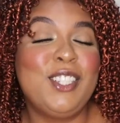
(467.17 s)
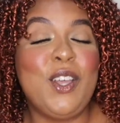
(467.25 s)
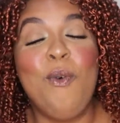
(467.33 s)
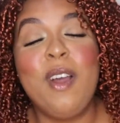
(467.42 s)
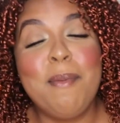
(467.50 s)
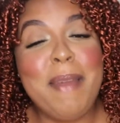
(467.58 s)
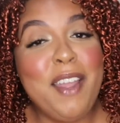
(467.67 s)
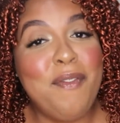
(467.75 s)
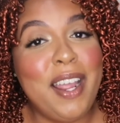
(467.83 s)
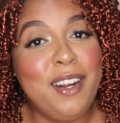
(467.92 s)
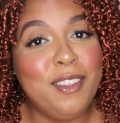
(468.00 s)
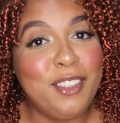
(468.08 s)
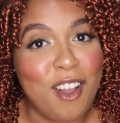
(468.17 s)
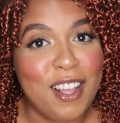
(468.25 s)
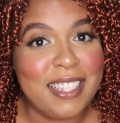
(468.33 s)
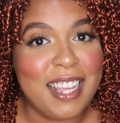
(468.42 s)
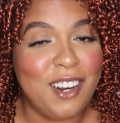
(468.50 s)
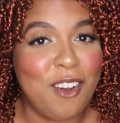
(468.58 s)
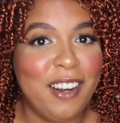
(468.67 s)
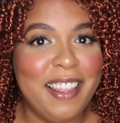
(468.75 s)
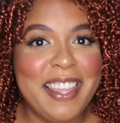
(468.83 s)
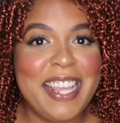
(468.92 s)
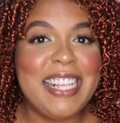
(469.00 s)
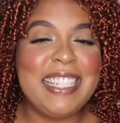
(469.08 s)
So what are my final thoughts on all
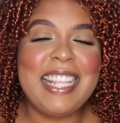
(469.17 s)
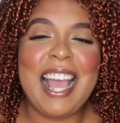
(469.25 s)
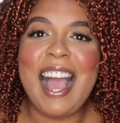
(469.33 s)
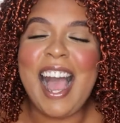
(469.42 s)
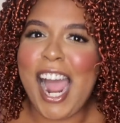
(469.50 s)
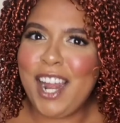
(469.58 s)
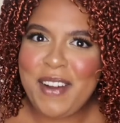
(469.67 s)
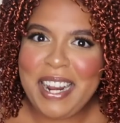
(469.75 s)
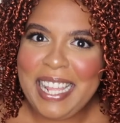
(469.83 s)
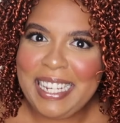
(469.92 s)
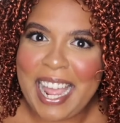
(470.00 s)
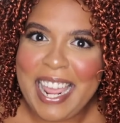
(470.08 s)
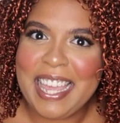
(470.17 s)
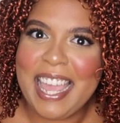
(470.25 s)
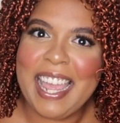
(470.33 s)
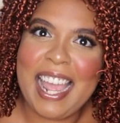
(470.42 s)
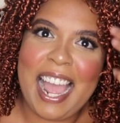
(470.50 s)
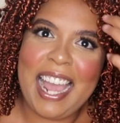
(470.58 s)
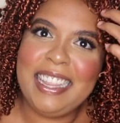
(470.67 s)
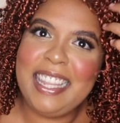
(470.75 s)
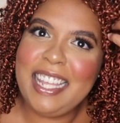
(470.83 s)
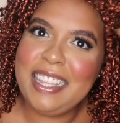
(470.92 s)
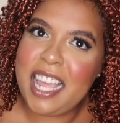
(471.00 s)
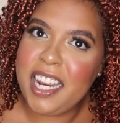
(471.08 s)
of this? I really like it. I
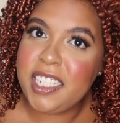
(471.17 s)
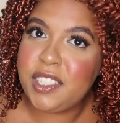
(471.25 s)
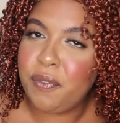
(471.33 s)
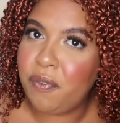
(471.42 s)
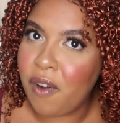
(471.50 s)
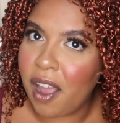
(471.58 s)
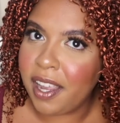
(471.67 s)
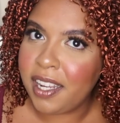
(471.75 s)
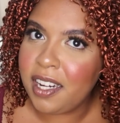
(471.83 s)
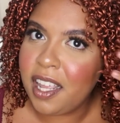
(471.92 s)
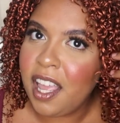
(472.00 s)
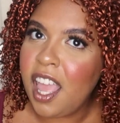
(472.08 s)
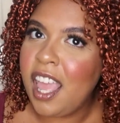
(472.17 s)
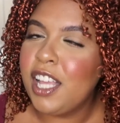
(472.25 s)
think that it's fun.